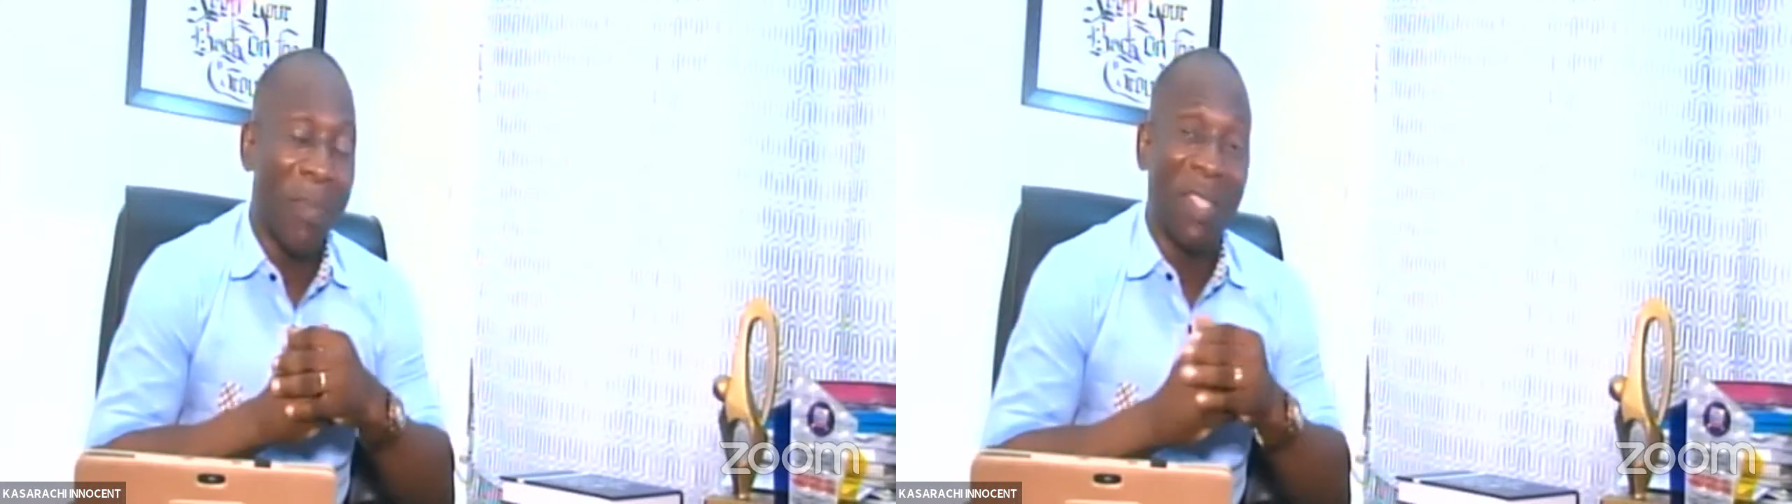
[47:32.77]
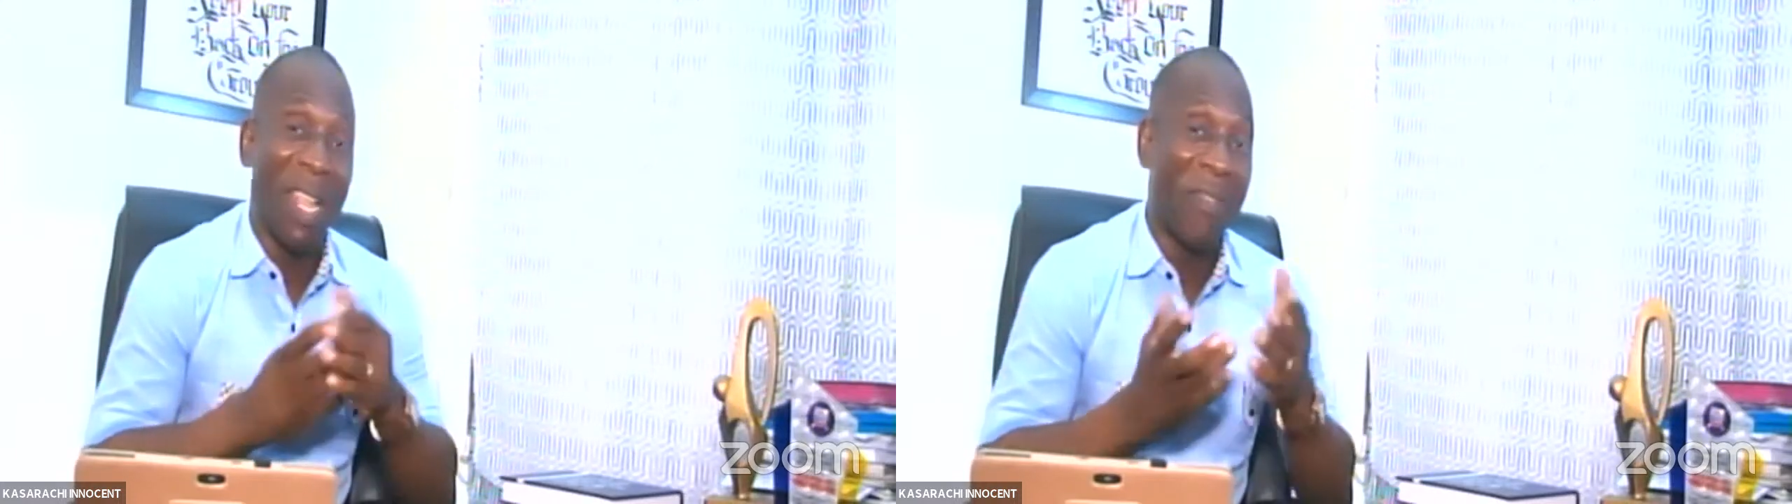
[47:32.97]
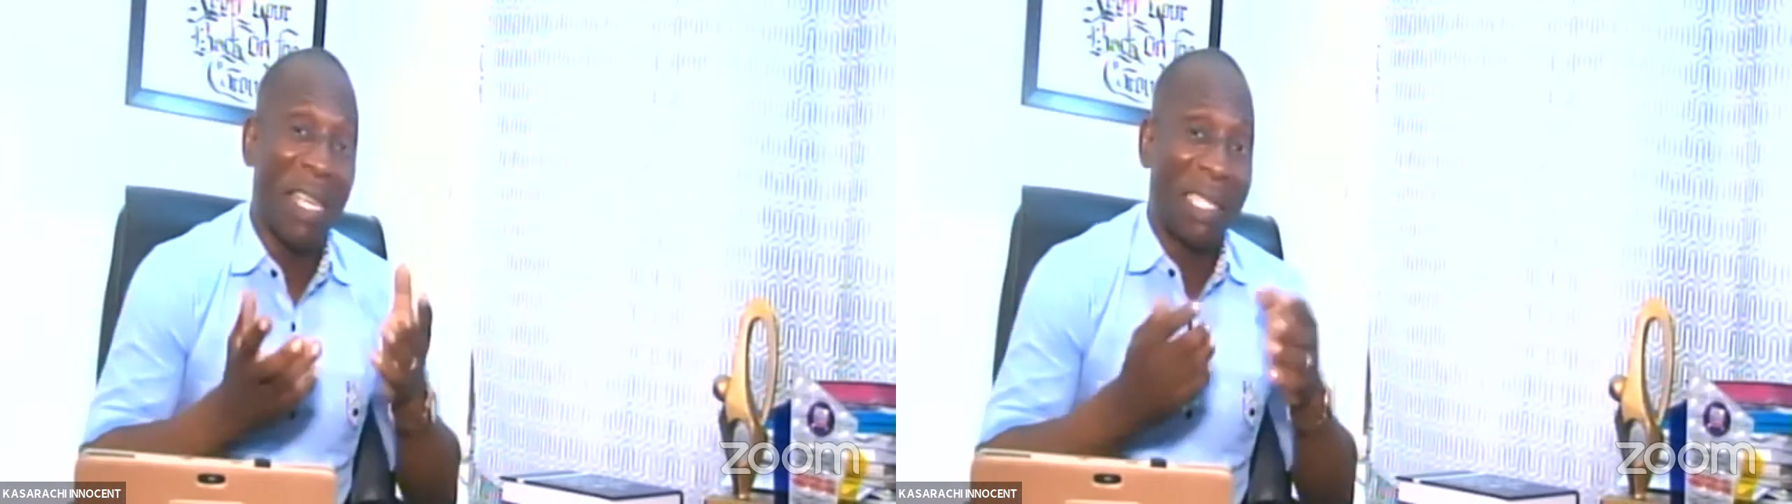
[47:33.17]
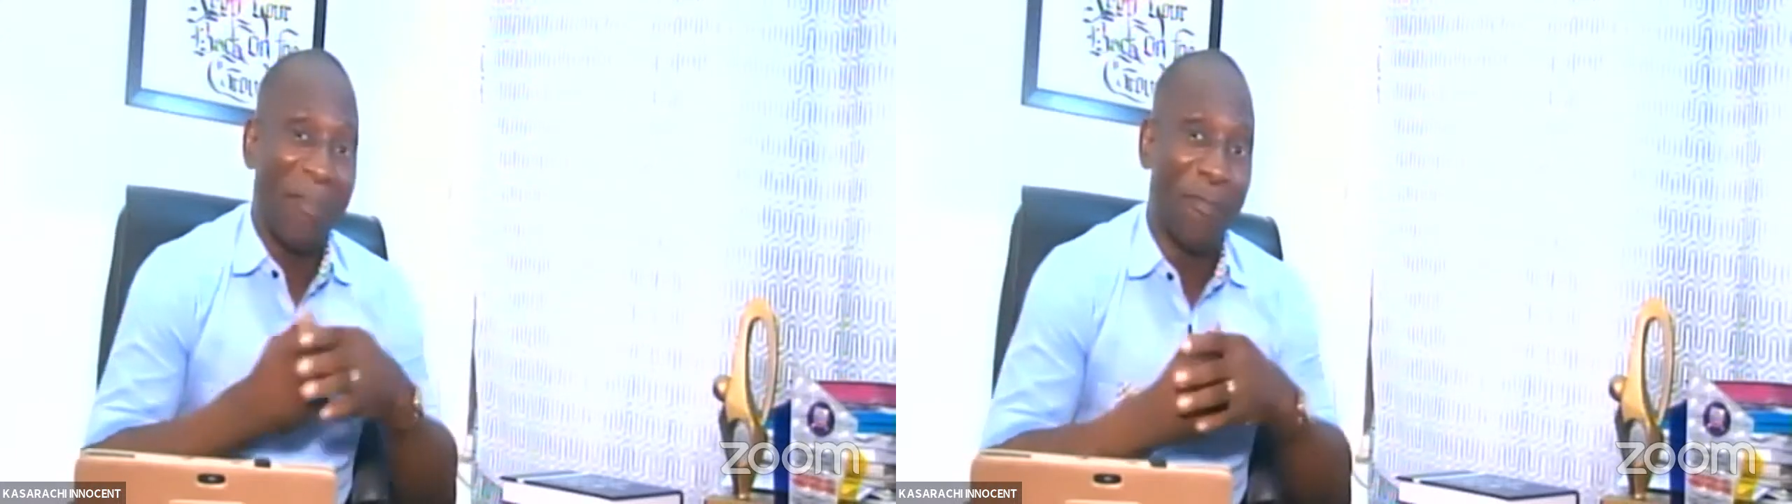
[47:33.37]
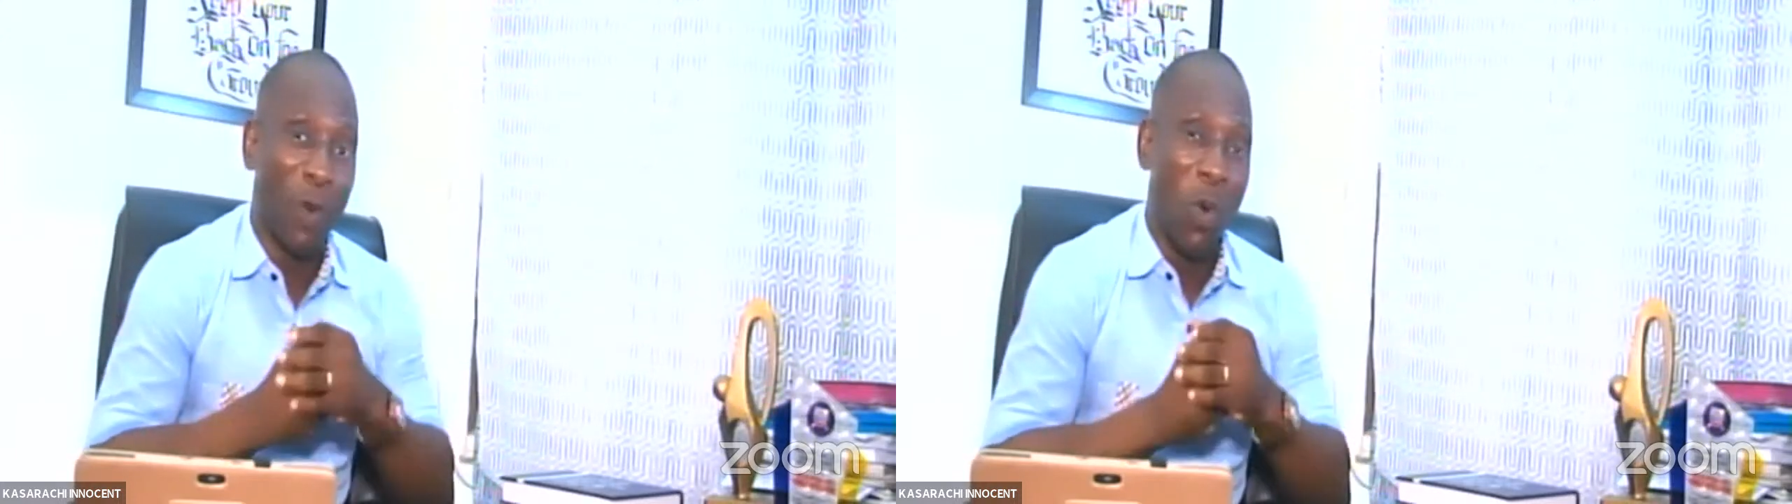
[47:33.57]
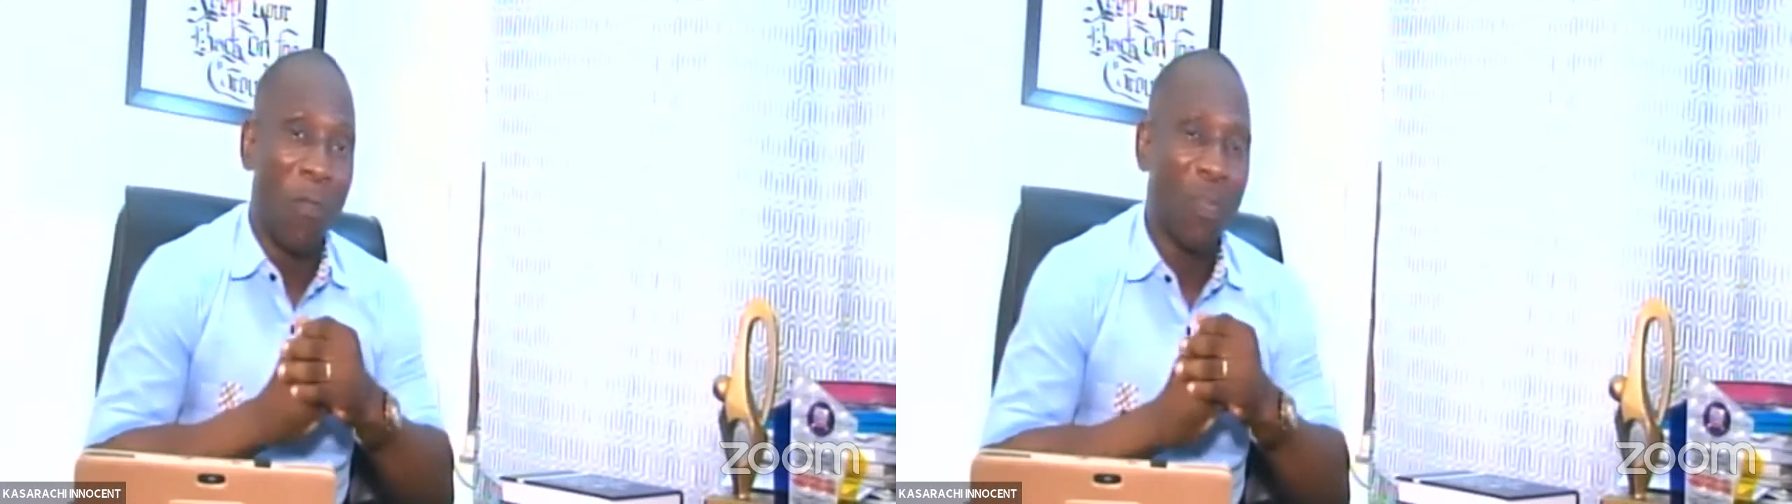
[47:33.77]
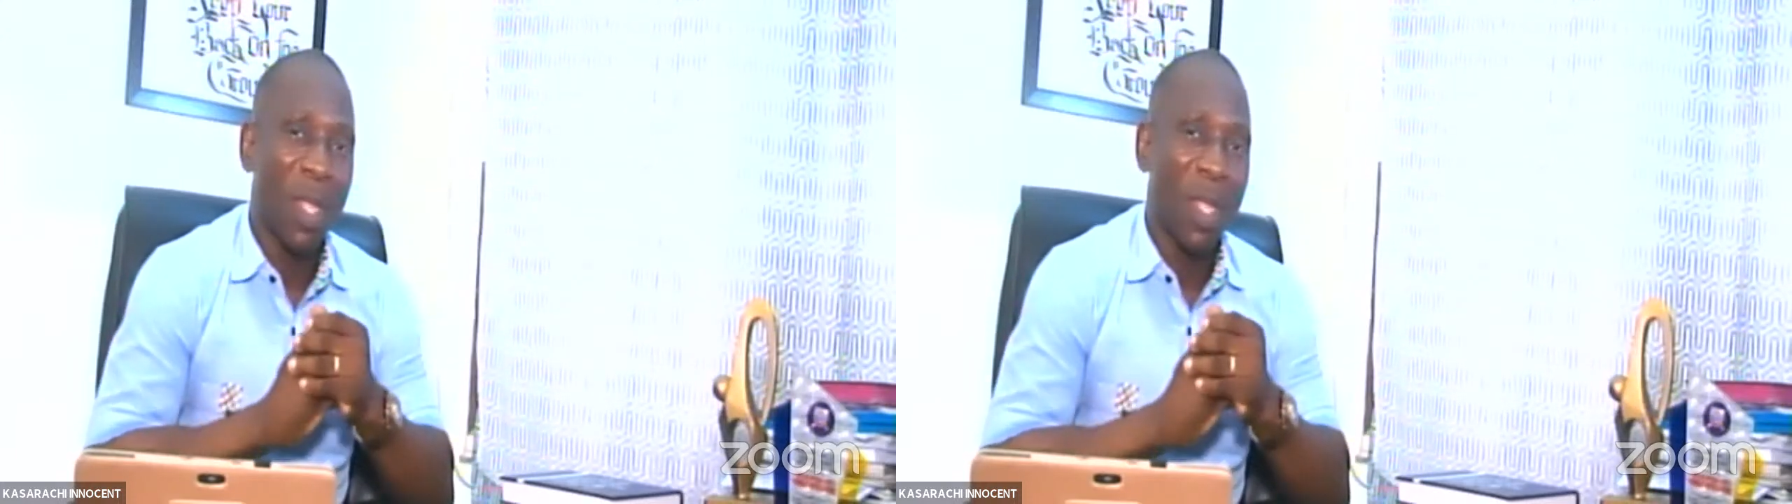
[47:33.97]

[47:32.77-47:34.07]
it's very, very simple.